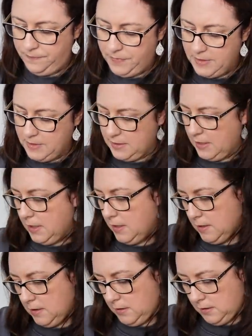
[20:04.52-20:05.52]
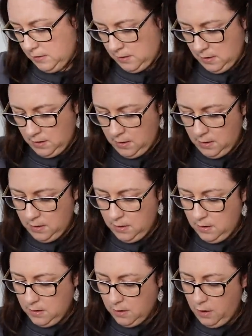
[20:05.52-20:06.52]
This is
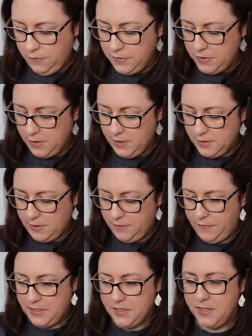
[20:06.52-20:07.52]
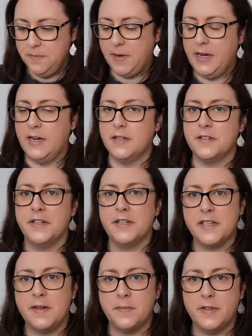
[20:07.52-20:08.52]
Coffee Drinker's Confession by Heartstring
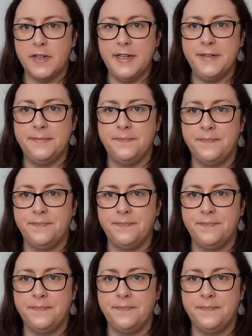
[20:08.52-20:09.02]
Samplery.